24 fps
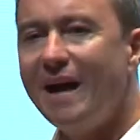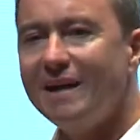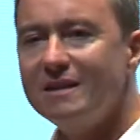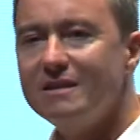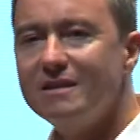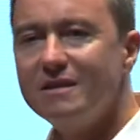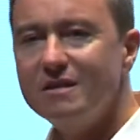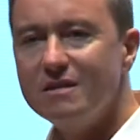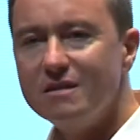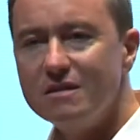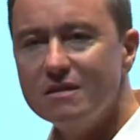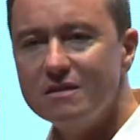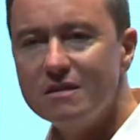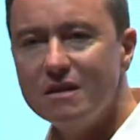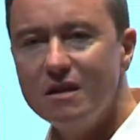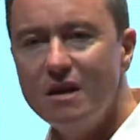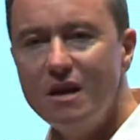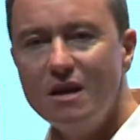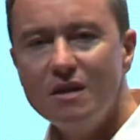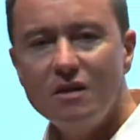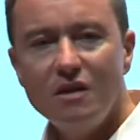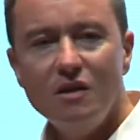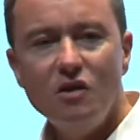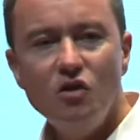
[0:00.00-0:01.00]
patterns
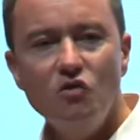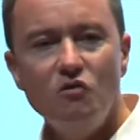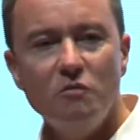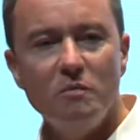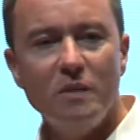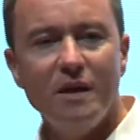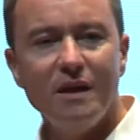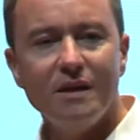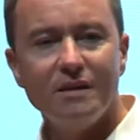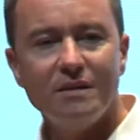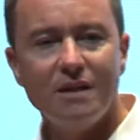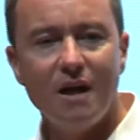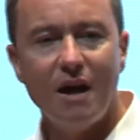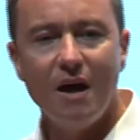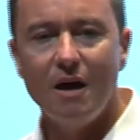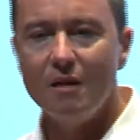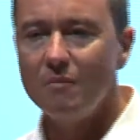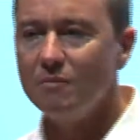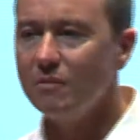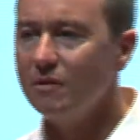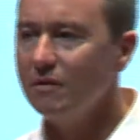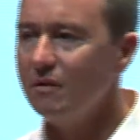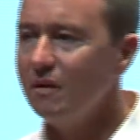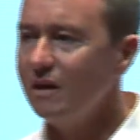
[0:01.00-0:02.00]
that you've picked
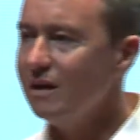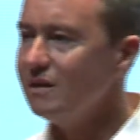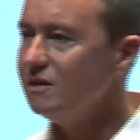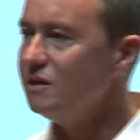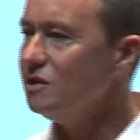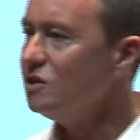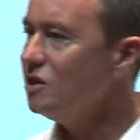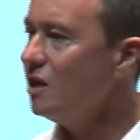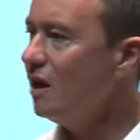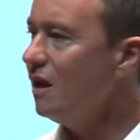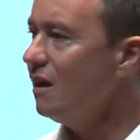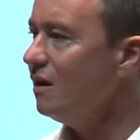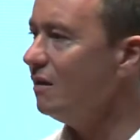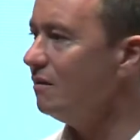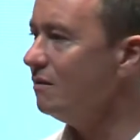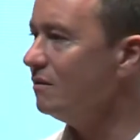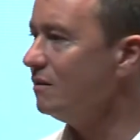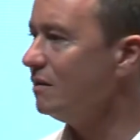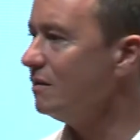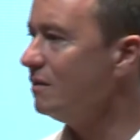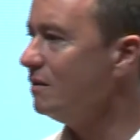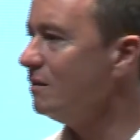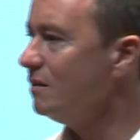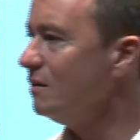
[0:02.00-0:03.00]
up as a child.
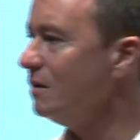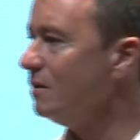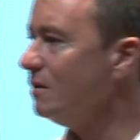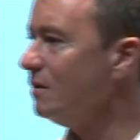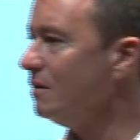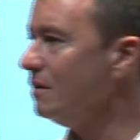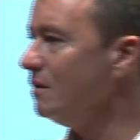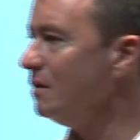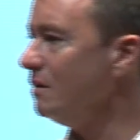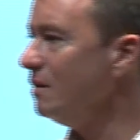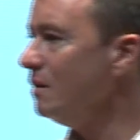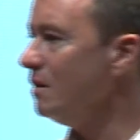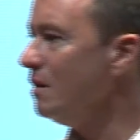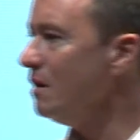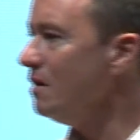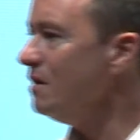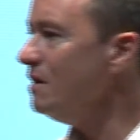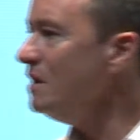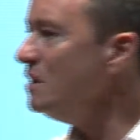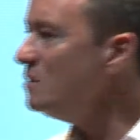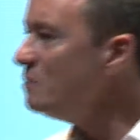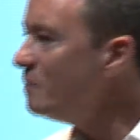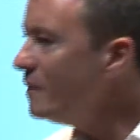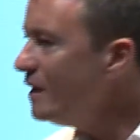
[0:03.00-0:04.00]

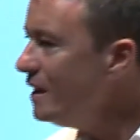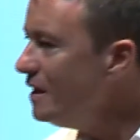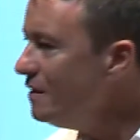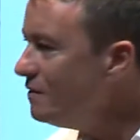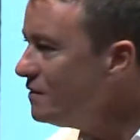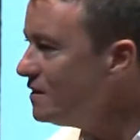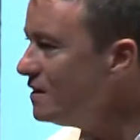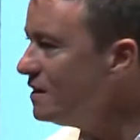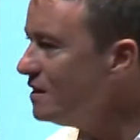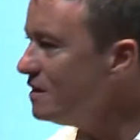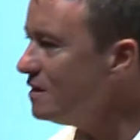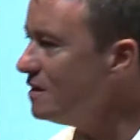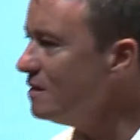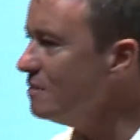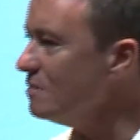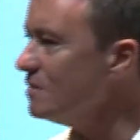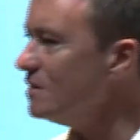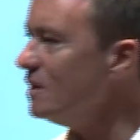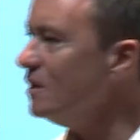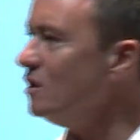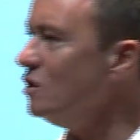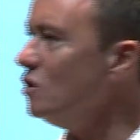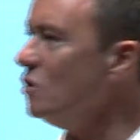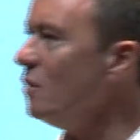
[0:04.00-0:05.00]
These belief
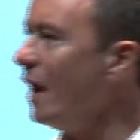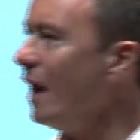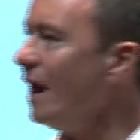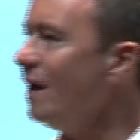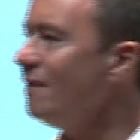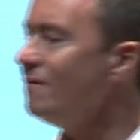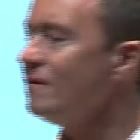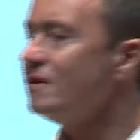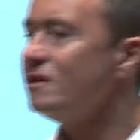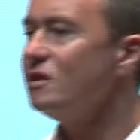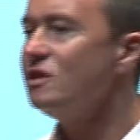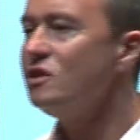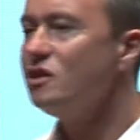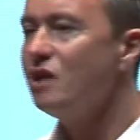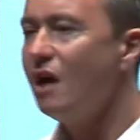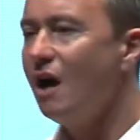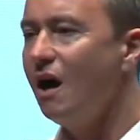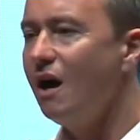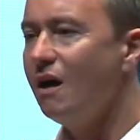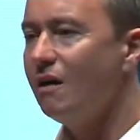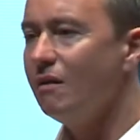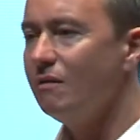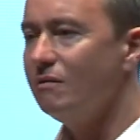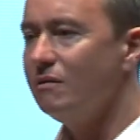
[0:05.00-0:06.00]
systems that you have as a
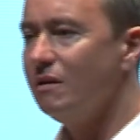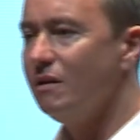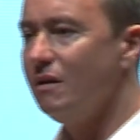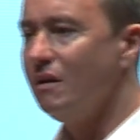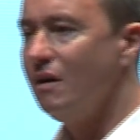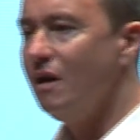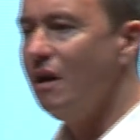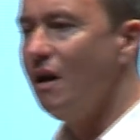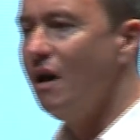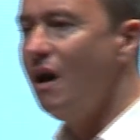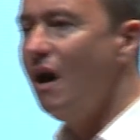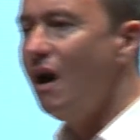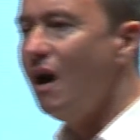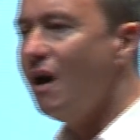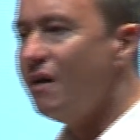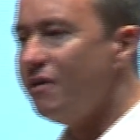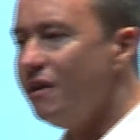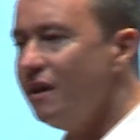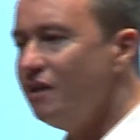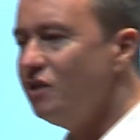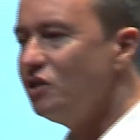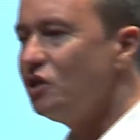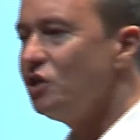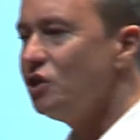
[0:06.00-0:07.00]
child are
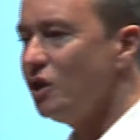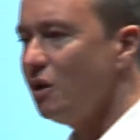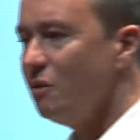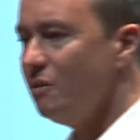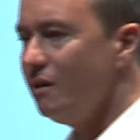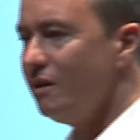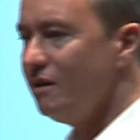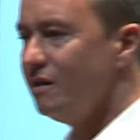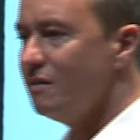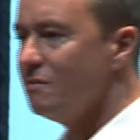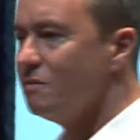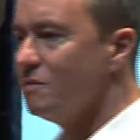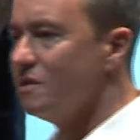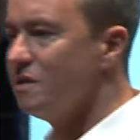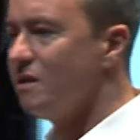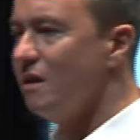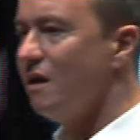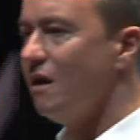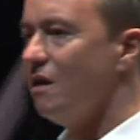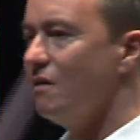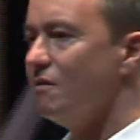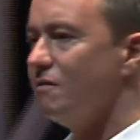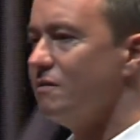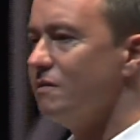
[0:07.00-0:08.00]
then showing
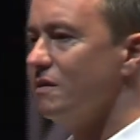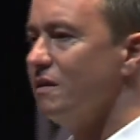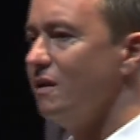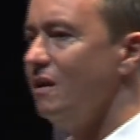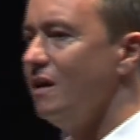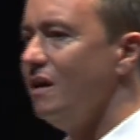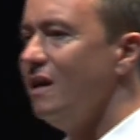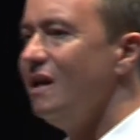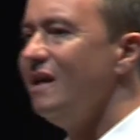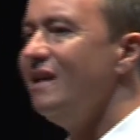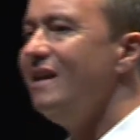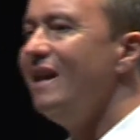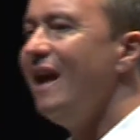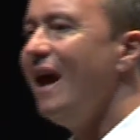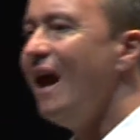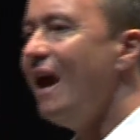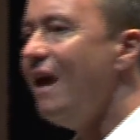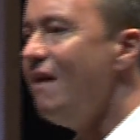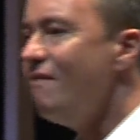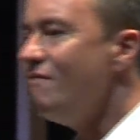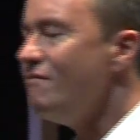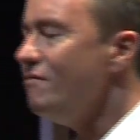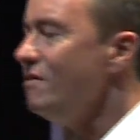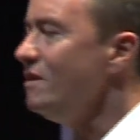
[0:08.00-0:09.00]
themselves in
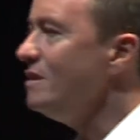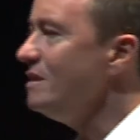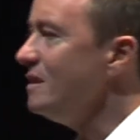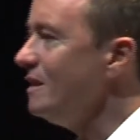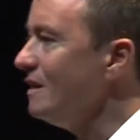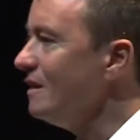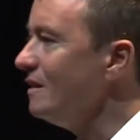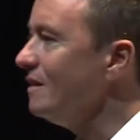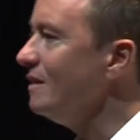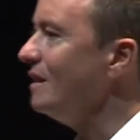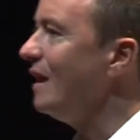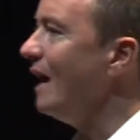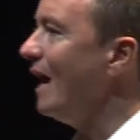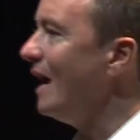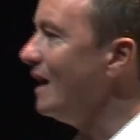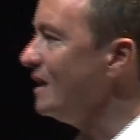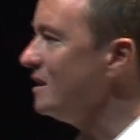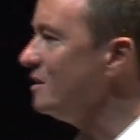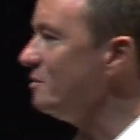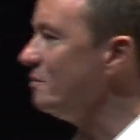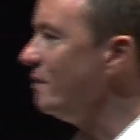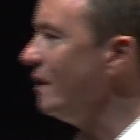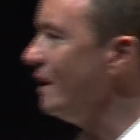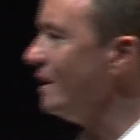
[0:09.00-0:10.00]
every single
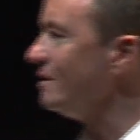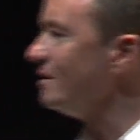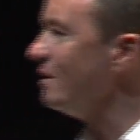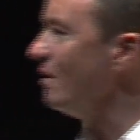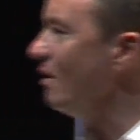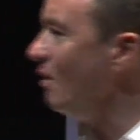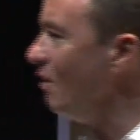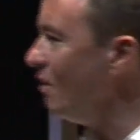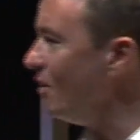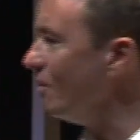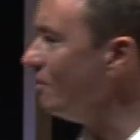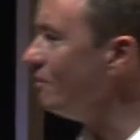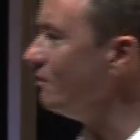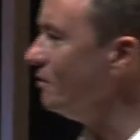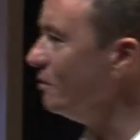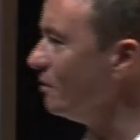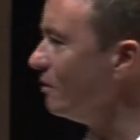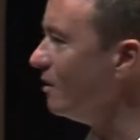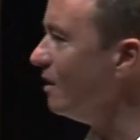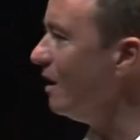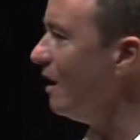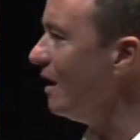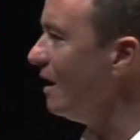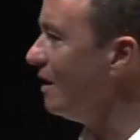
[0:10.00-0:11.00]
aspect of
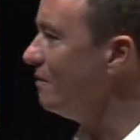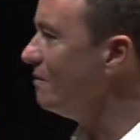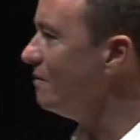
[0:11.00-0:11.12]
your life.